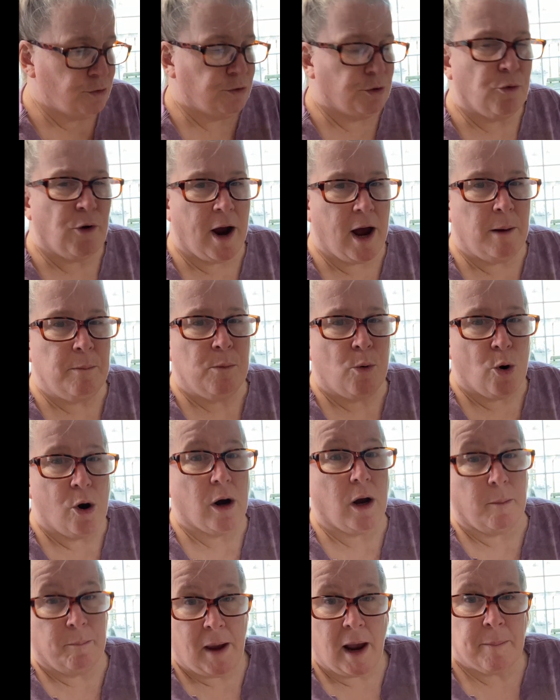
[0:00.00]
the ground
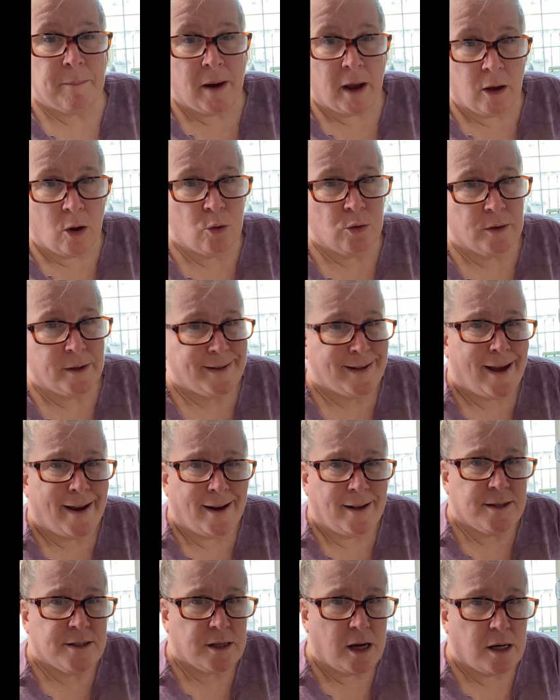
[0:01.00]
pork and make my own
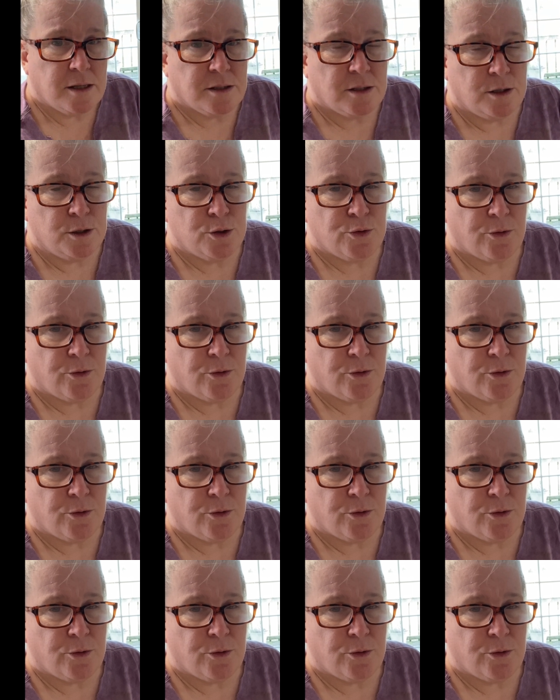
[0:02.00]
Italian sausage